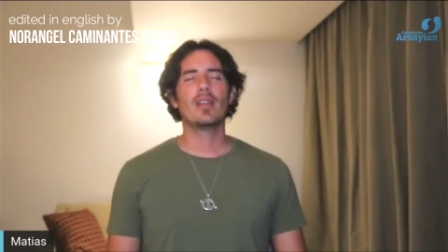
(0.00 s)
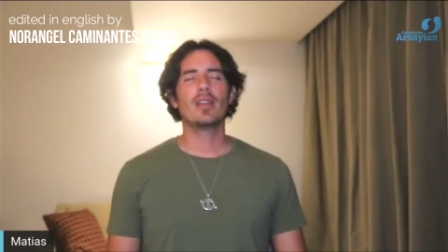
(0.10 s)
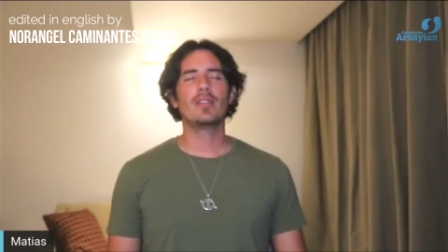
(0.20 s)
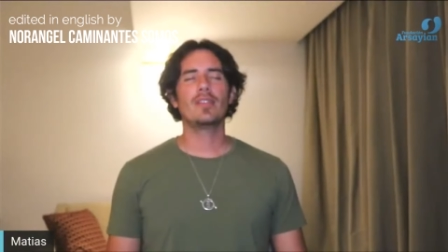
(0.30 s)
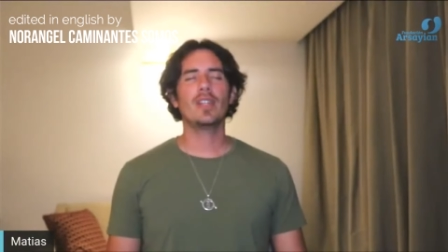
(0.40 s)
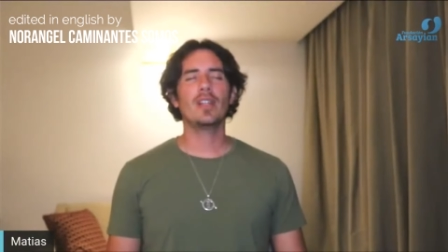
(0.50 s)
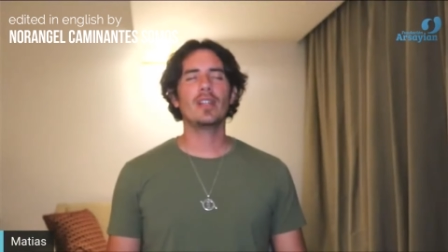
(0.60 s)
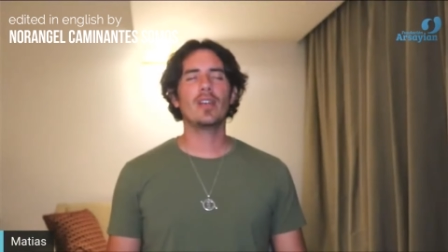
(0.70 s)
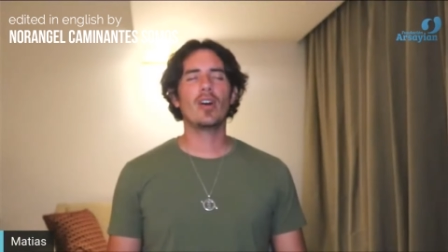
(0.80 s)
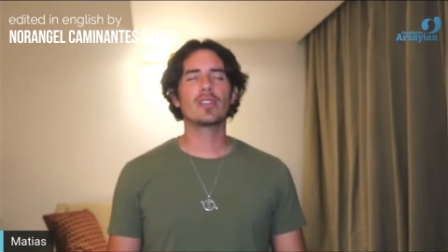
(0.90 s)
and feel
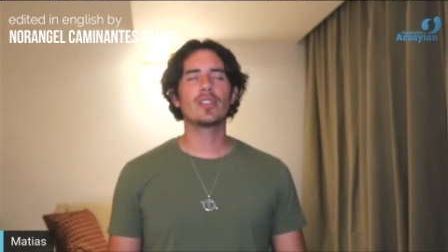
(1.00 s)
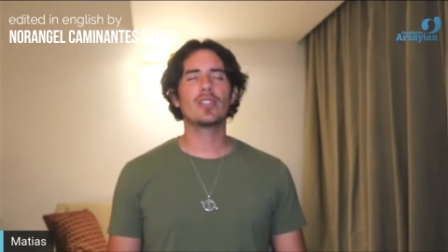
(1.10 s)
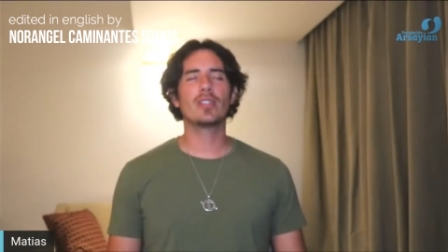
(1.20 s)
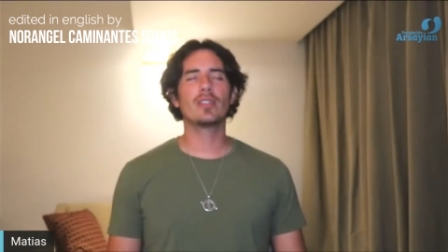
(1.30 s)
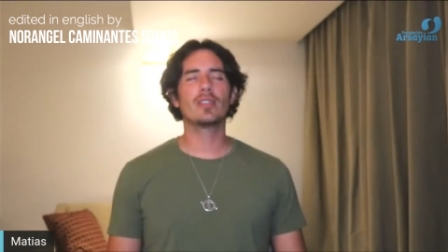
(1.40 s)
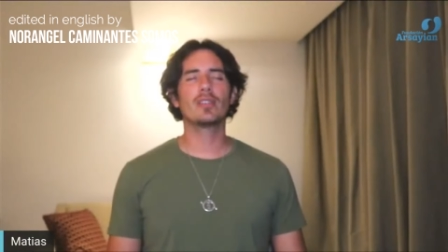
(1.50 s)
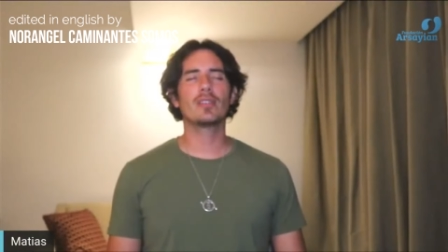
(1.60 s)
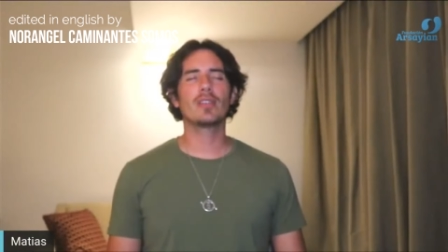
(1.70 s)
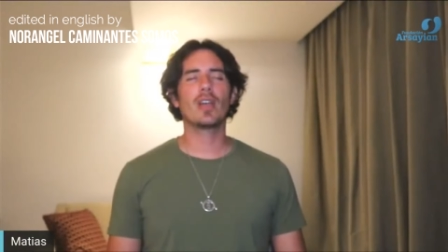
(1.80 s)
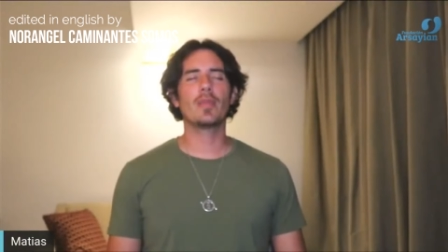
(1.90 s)
the oxygen
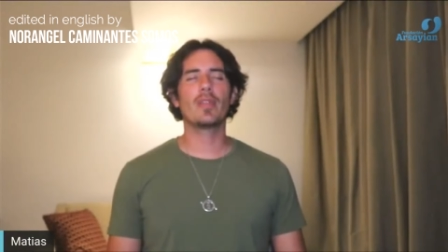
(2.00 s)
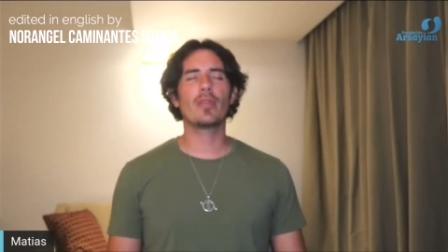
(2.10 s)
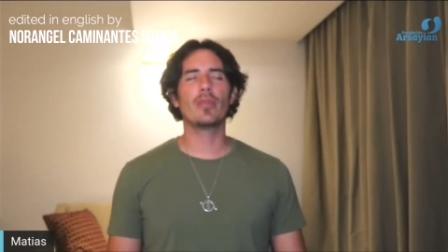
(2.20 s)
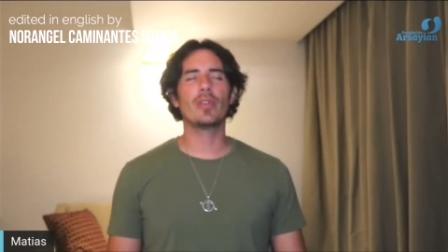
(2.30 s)
coming through